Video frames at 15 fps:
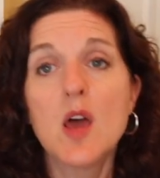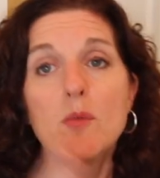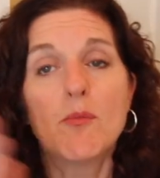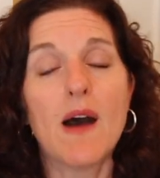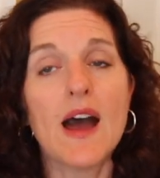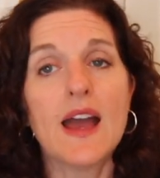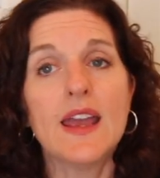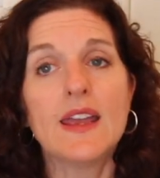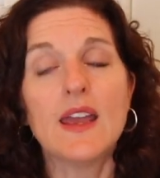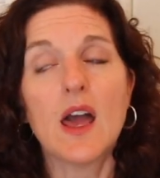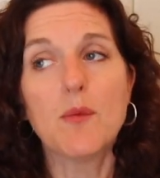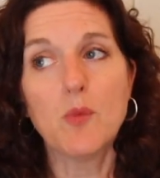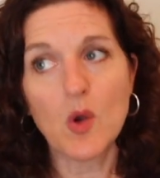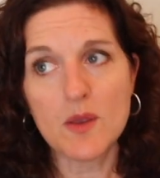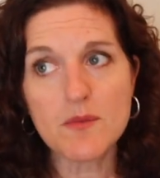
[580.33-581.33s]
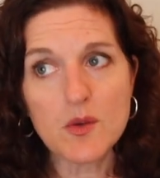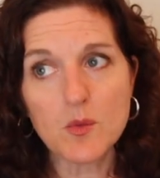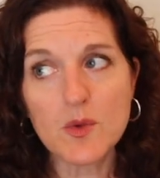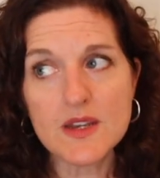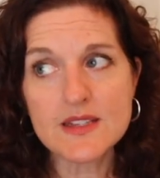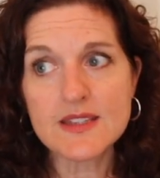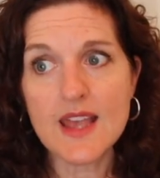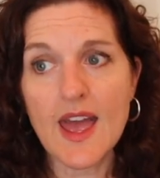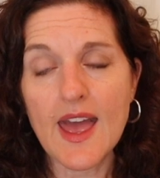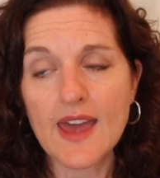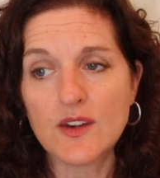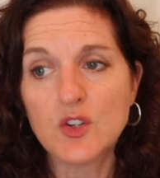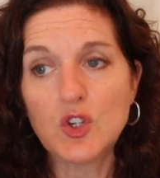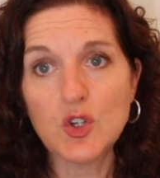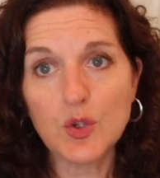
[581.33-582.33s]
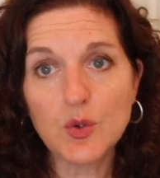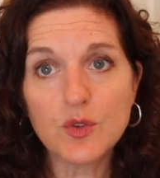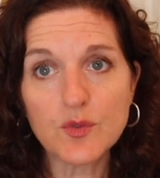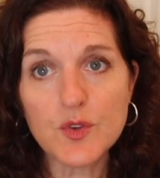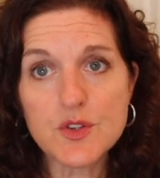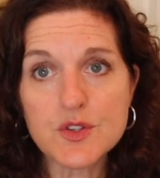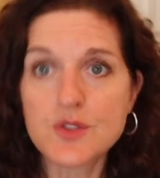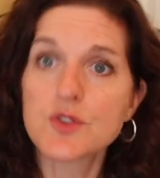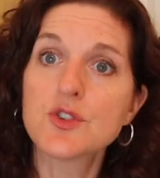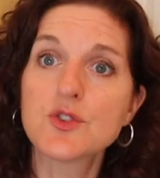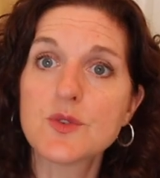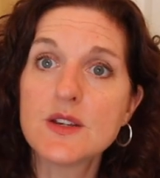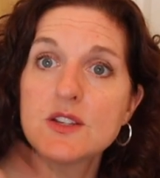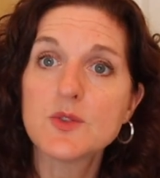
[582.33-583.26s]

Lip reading: My appointment was at noon for the surgery,